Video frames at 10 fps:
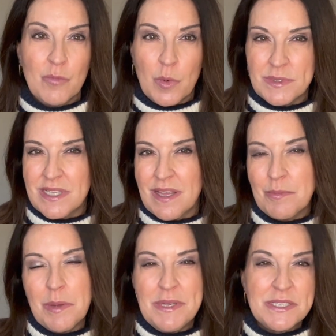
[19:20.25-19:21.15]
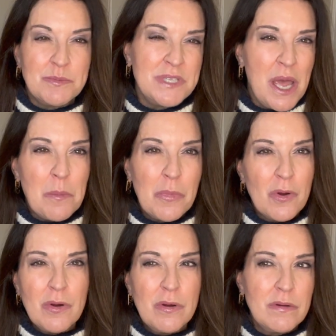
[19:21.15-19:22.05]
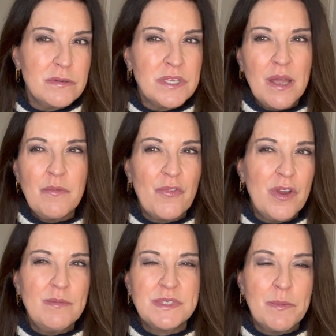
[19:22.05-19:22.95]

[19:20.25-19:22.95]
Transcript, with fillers: what was it, like maybe September timeframe,